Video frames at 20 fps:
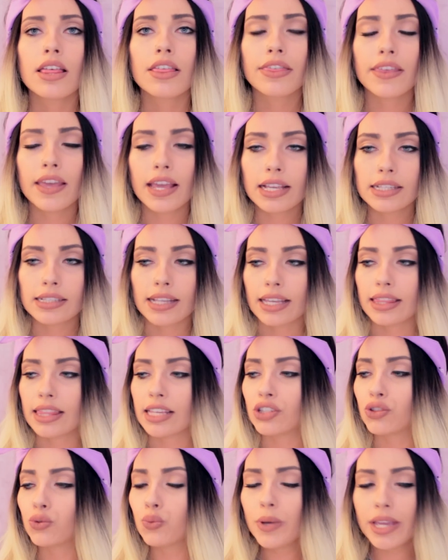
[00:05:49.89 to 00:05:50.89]
thing is like
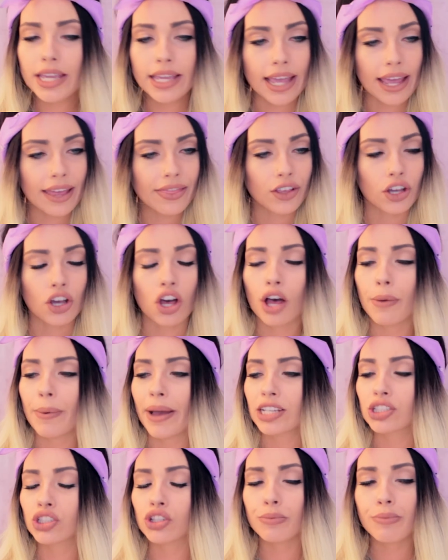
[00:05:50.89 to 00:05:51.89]
this weekend, the
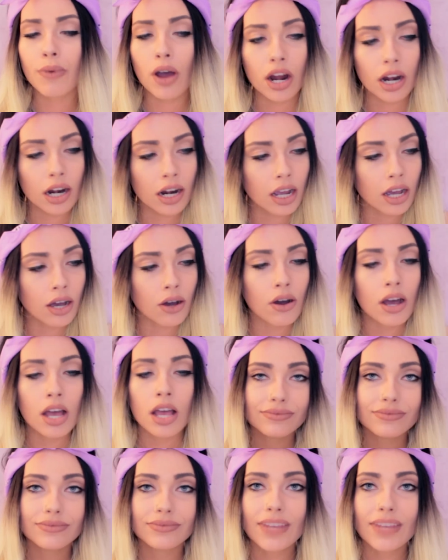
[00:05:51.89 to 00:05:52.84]
callback's tomorrow.